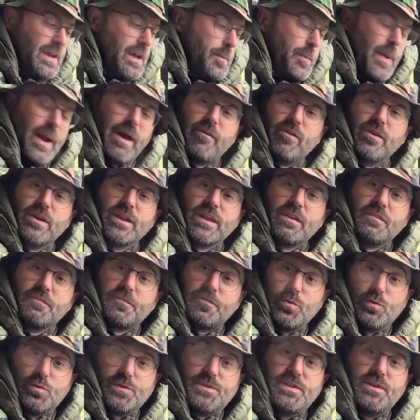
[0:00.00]
Apparently
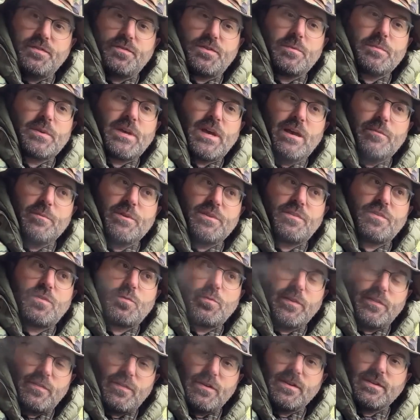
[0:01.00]
40 of them came into
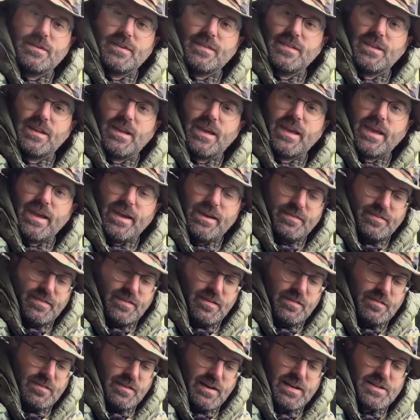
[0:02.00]
Switzerland in the late
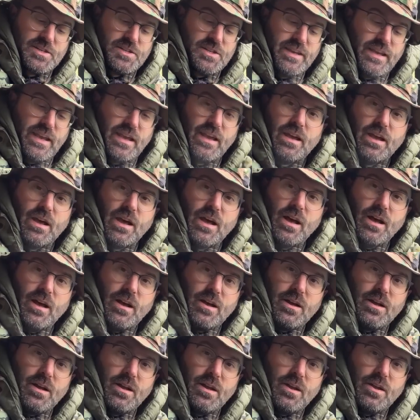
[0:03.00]
80s, and actually,
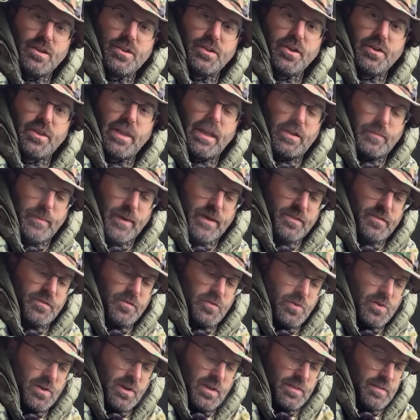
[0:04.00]
I'll no doubt about this
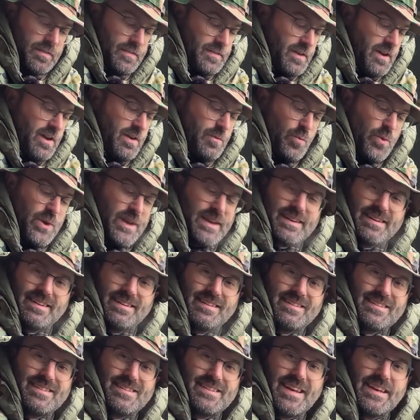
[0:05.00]
on another time, we can
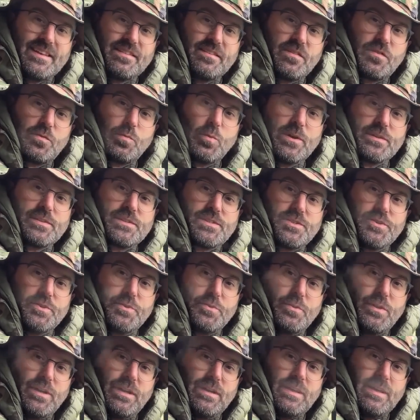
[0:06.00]
date this one
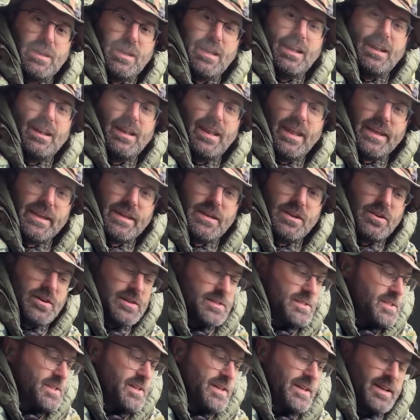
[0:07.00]
to late
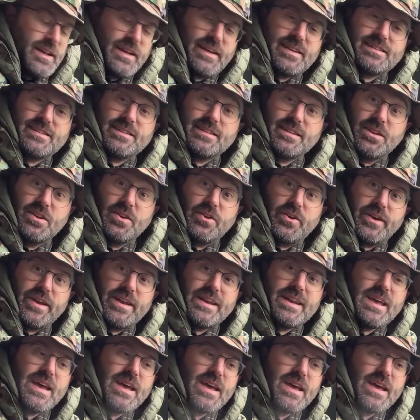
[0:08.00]
1989.